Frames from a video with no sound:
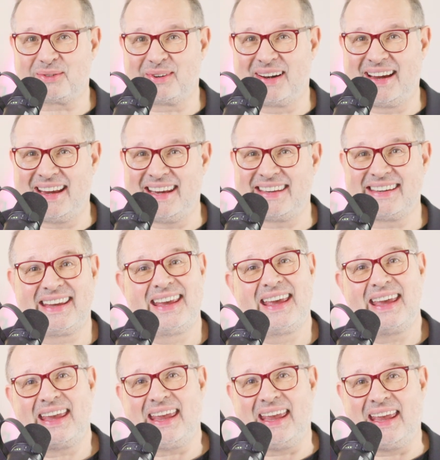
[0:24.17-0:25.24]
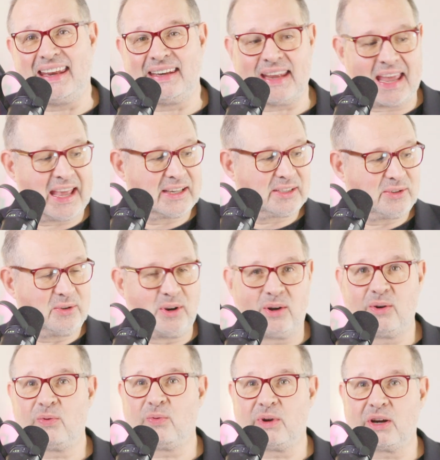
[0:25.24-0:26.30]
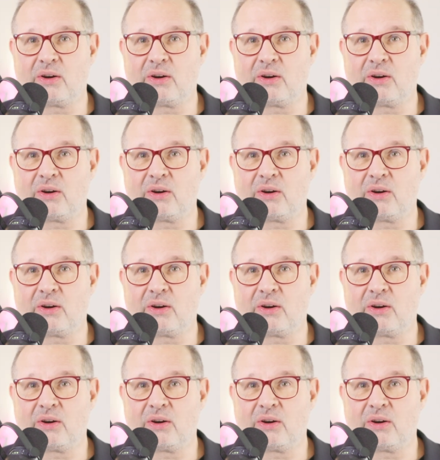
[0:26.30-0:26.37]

right? And as you know, we're